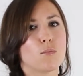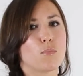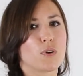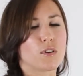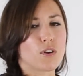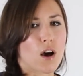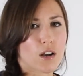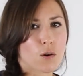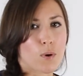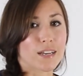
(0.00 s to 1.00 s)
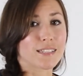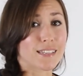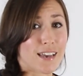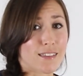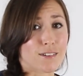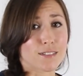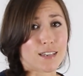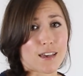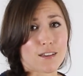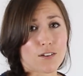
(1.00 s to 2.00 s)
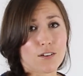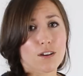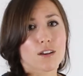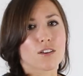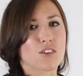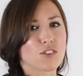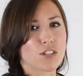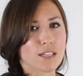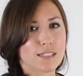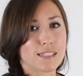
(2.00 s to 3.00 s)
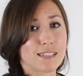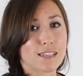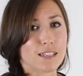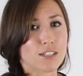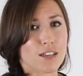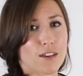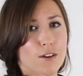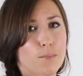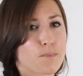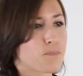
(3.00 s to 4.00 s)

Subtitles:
but not quite together. You're just seeing each other.